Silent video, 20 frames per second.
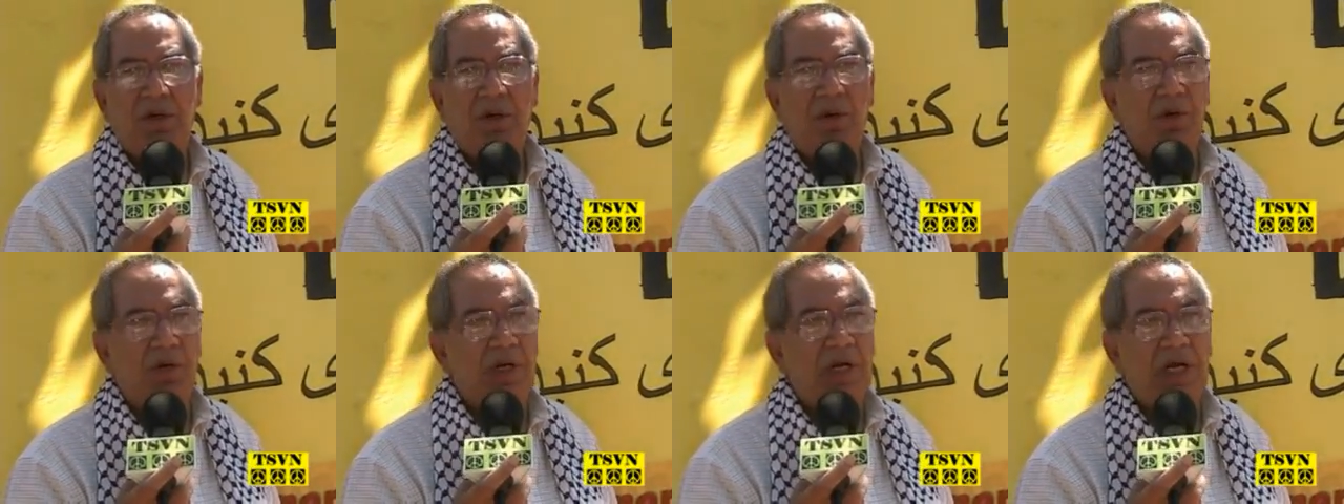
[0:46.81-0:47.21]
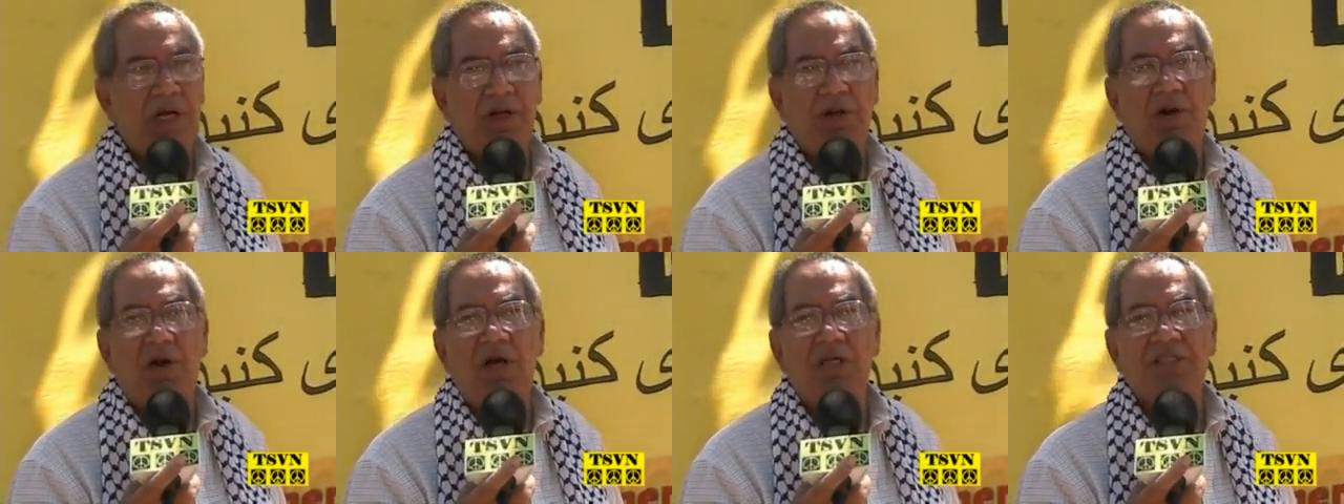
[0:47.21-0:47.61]
or
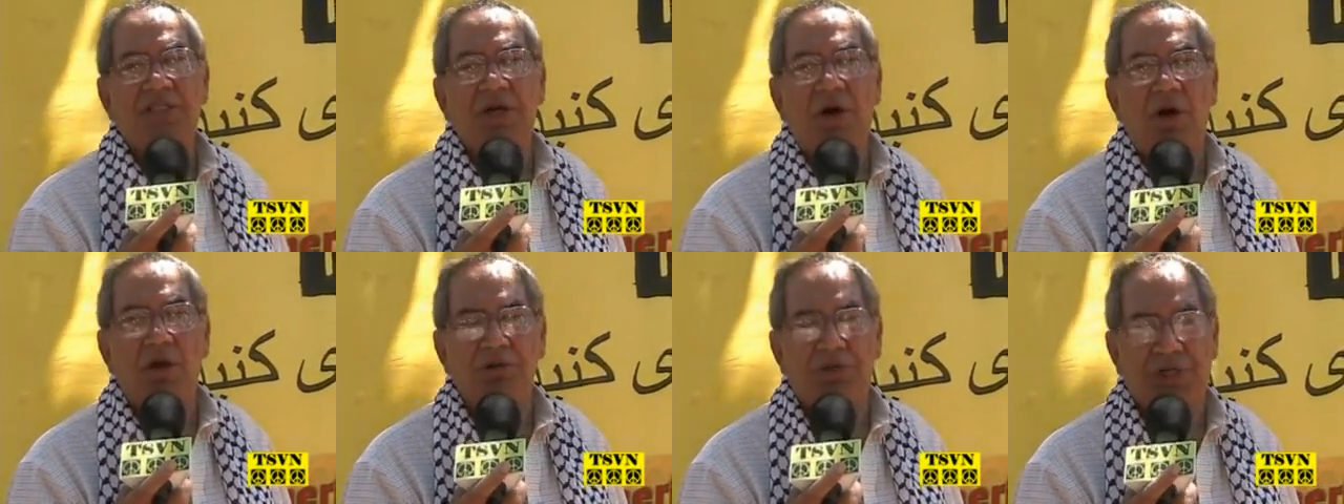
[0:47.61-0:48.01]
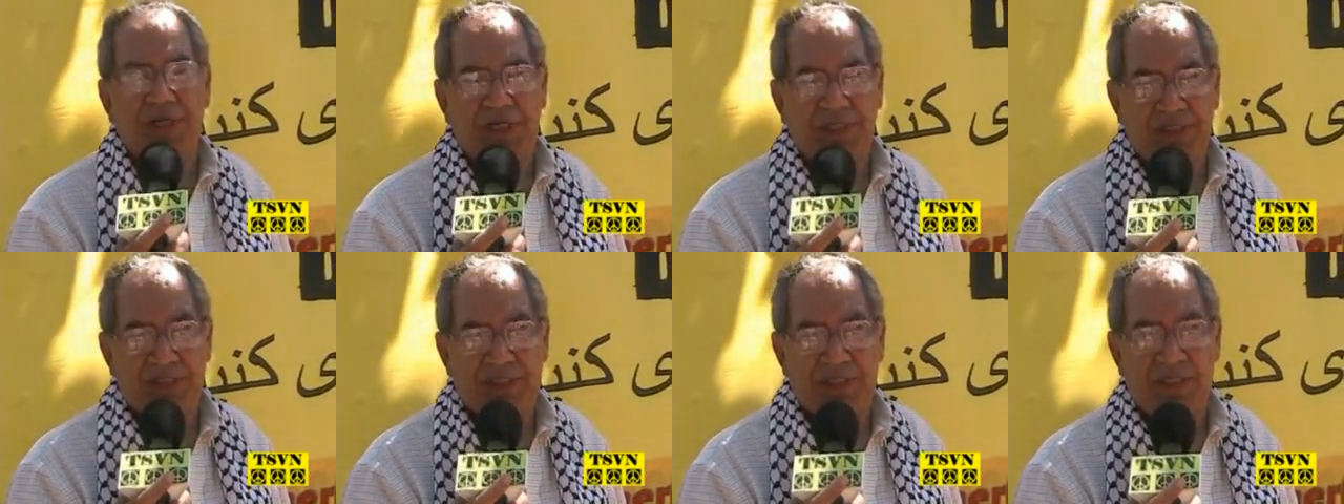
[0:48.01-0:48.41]
across the
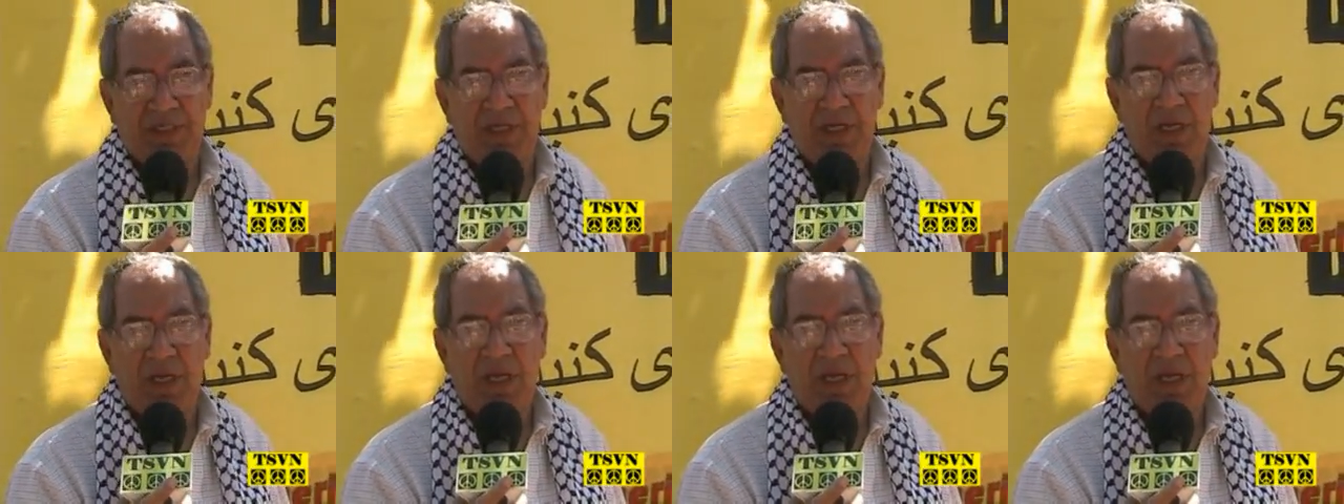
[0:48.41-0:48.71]
oceans.